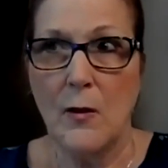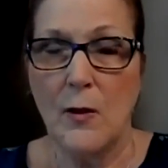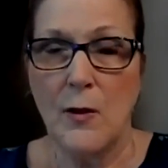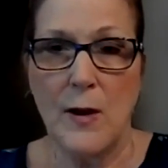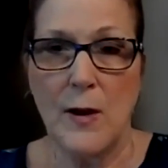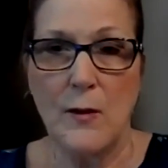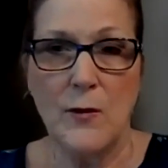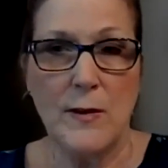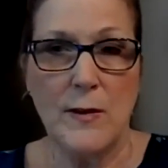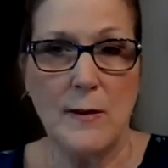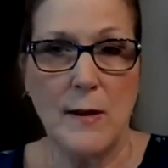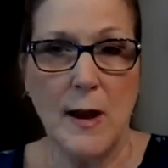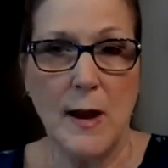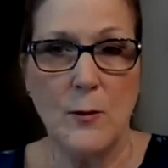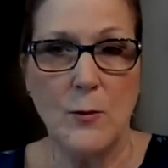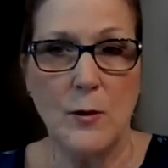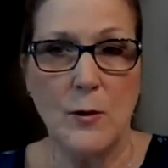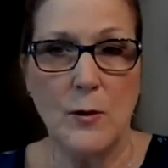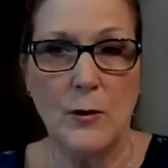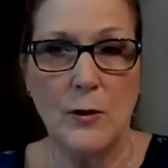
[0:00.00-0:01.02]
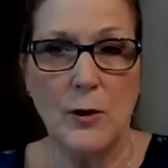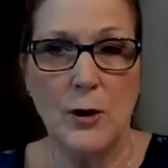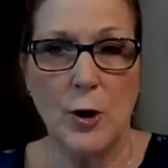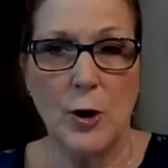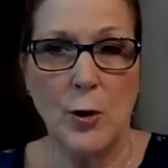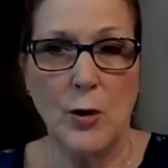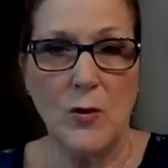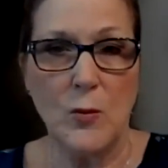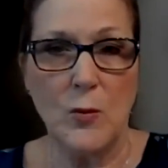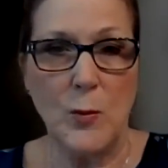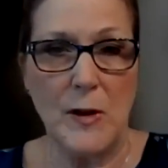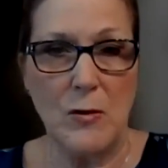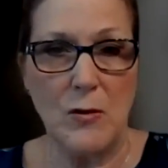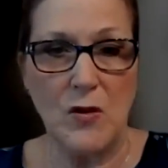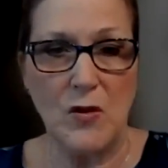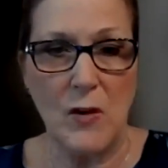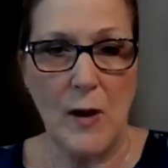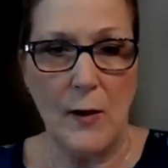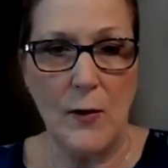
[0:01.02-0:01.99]
they've said, you know, it's been
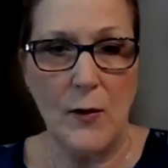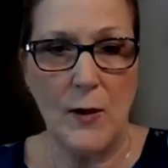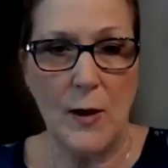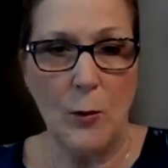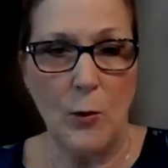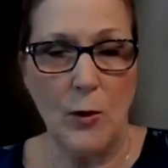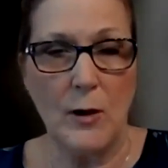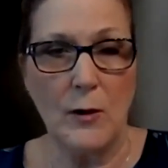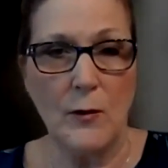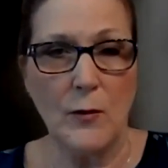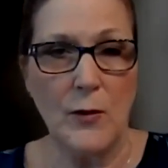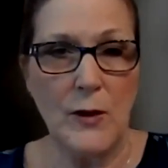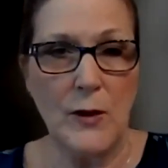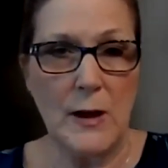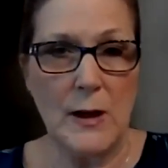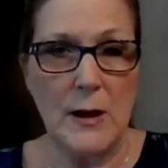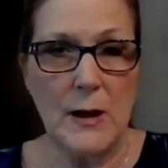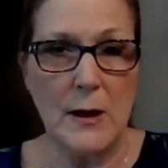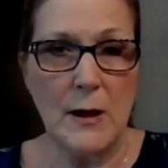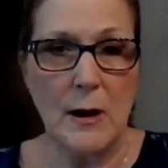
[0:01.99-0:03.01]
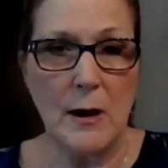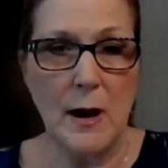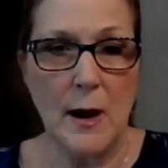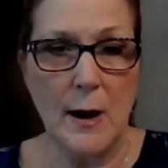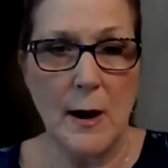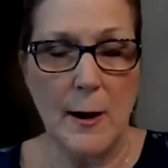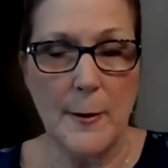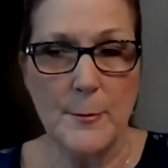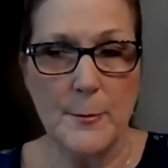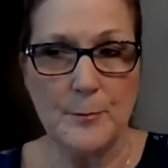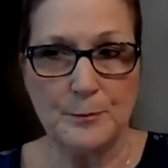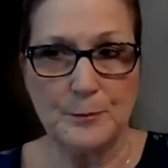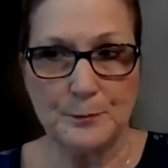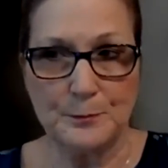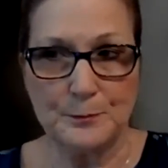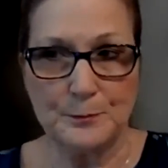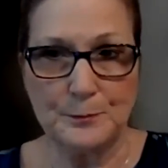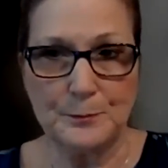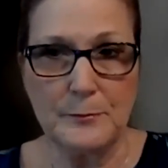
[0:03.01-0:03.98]
said that one of the um,
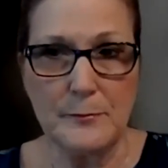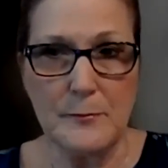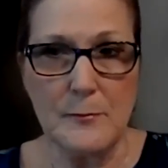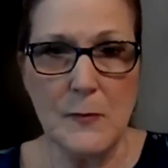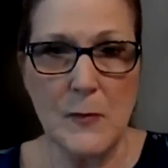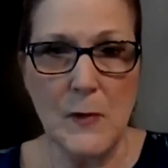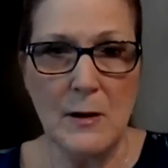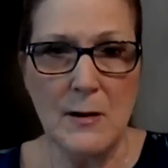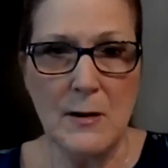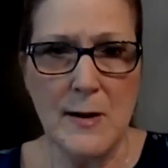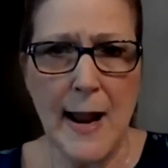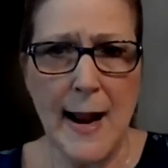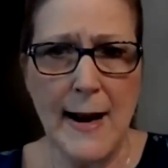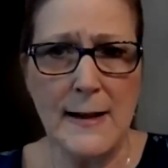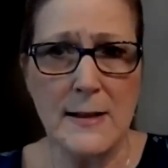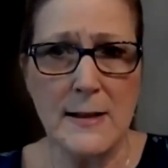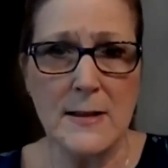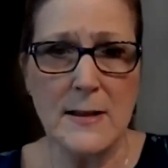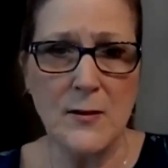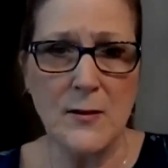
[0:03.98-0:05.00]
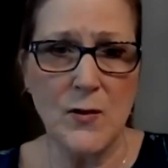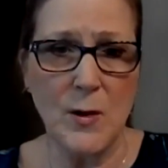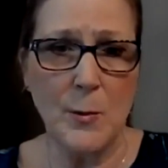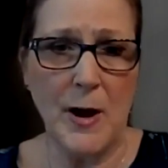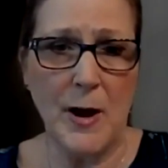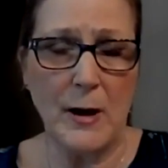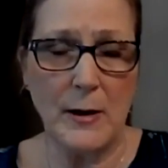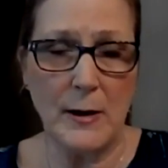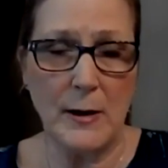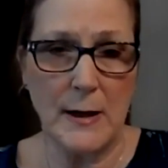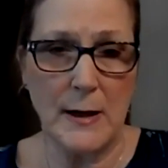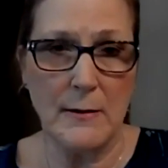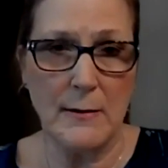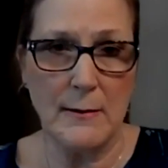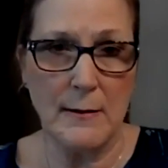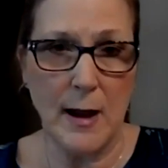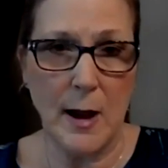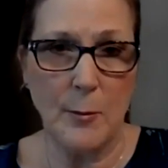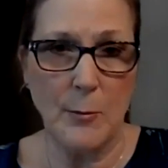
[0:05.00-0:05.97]
negatives about an
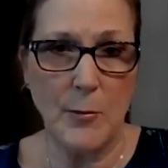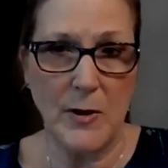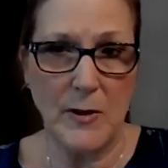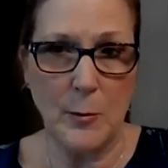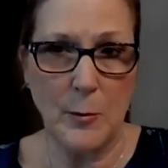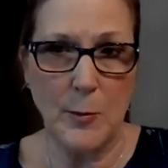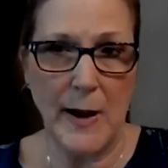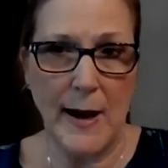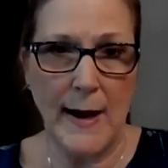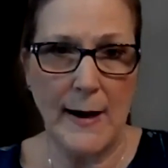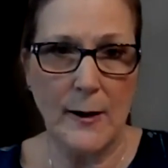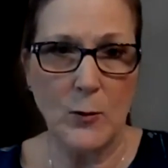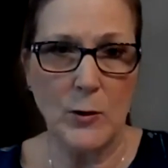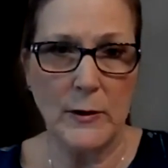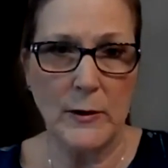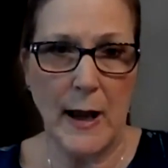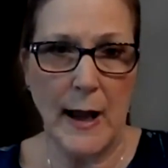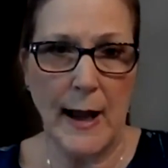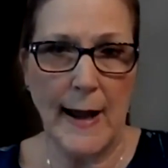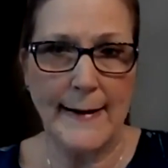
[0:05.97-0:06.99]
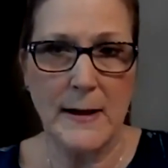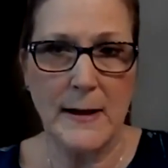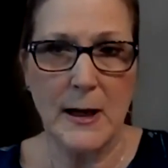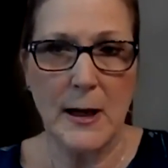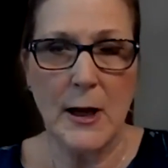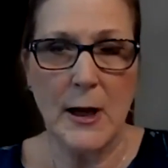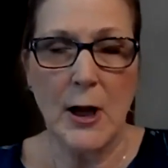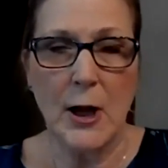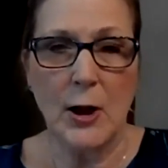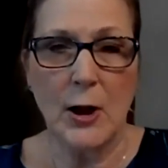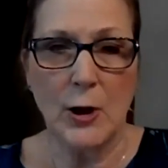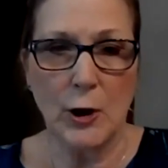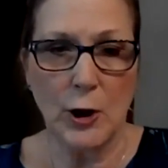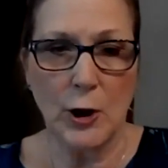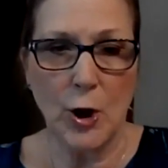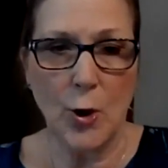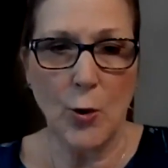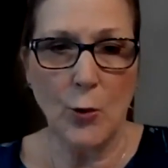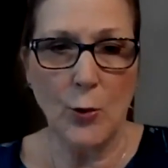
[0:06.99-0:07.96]
ESOP is a bank will not
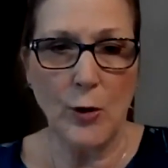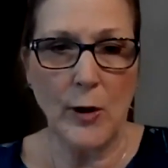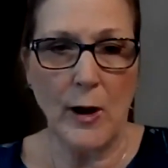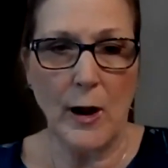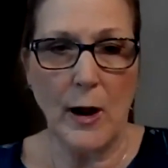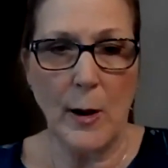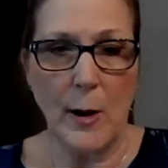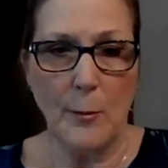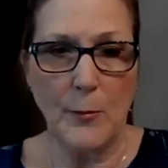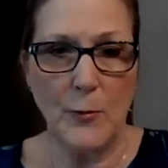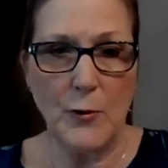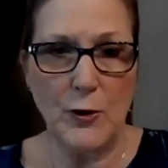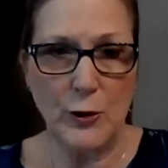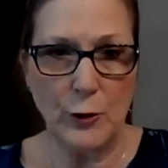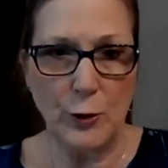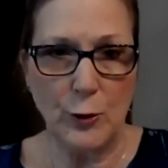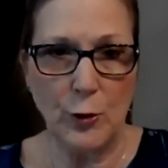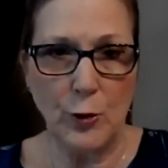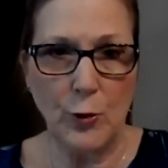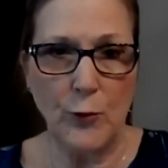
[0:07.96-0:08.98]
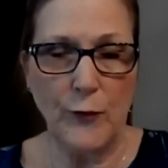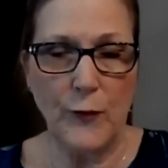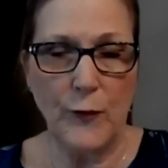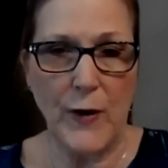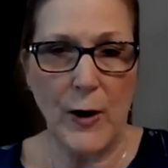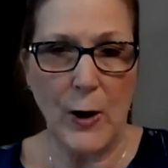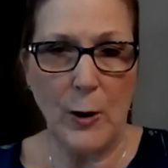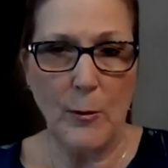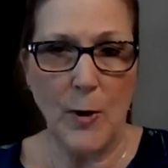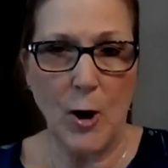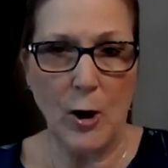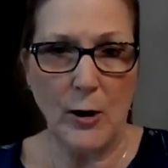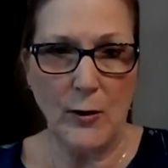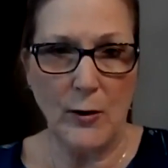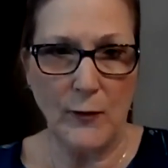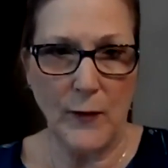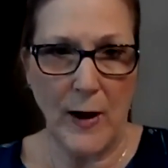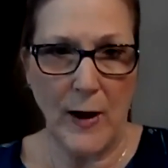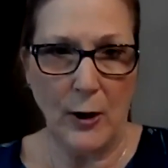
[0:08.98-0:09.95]
loan up to fair
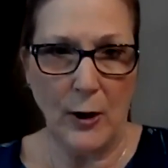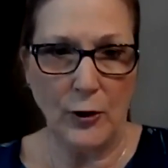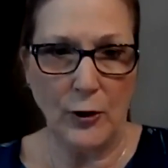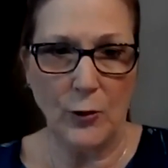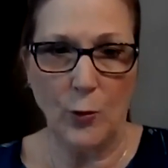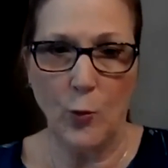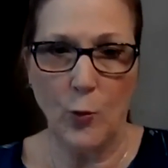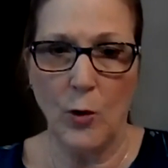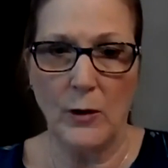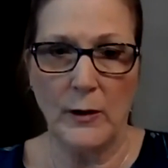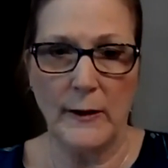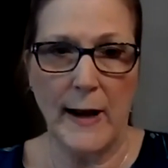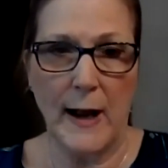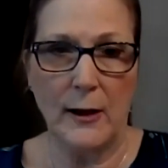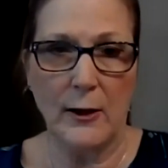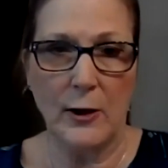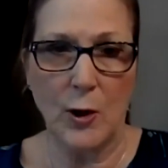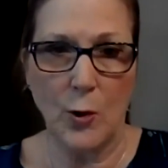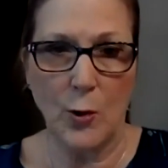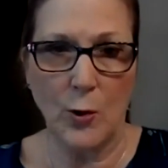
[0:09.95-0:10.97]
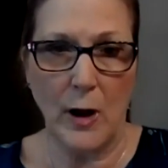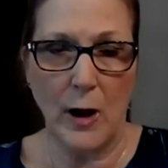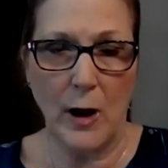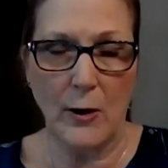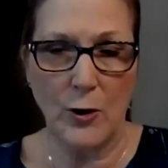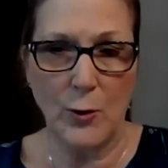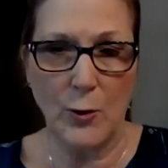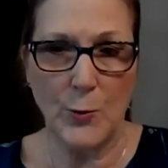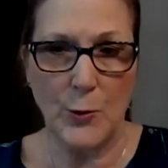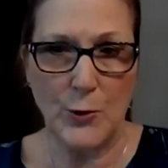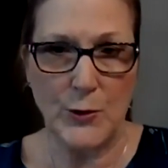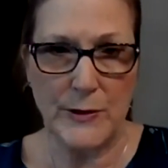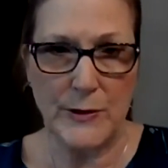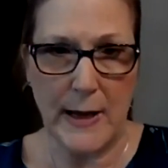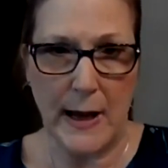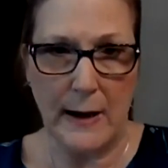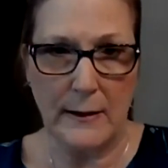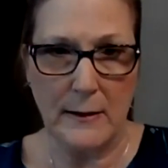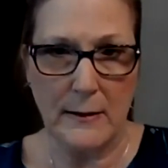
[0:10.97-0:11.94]
market value, will not loan
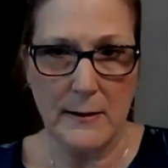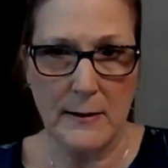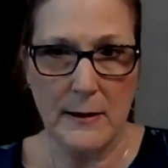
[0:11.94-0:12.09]
100%.